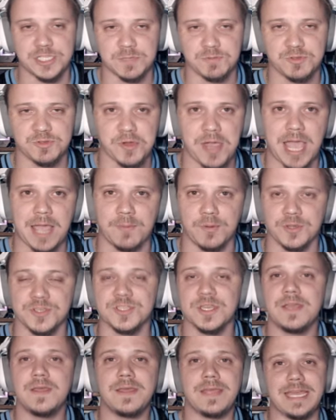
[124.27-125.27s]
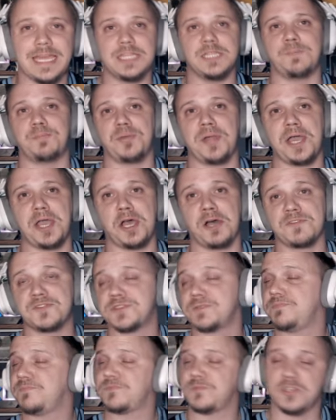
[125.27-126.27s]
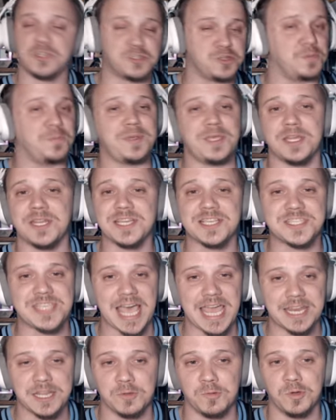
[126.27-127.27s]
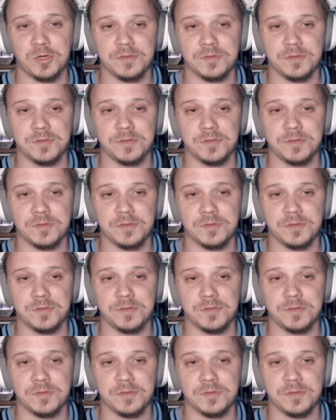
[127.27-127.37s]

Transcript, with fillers: of subscribers in the playoffs. Should be an exciting